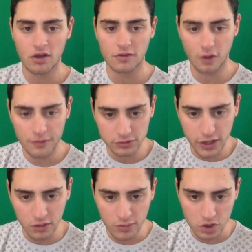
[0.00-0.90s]
So if
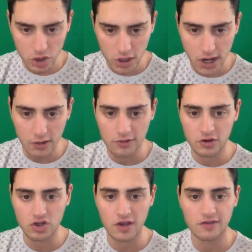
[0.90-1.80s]
you like Michigan, I
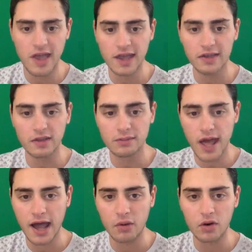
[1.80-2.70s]
would suggest taking
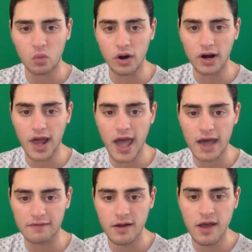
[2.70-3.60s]
them now at
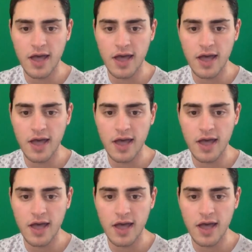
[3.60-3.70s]
1.5